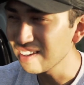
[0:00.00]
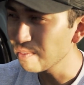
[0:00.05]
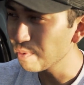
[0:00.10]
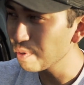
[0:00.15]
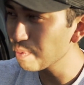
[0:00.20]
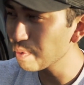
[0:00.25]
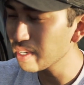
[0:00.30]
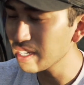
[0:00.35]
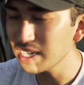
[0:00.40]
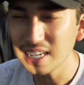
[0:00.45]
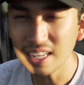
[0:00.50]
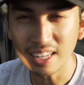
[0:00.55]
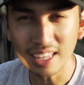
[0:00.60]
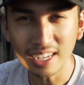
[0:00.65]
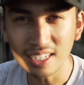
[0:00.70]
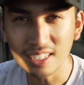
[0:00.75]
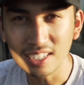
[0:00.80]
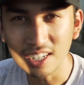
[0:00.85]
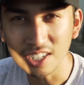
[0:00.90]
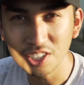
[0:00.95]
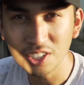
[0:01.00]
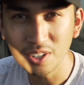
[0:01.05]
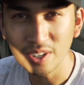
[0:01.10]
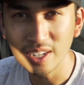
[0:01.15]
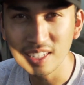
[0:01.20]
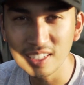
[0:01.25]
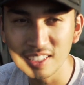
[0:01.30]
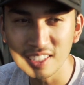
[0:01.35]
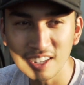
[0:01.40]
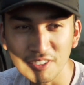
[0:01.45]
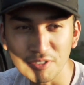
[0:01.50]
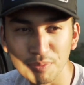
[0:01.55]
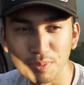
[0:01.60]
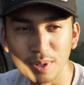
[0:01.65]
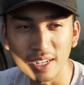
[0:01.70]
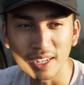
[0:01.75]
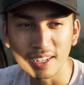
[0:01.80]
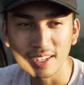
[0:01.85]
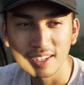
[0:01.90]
We were gonna get like a touchscreen and stuff, but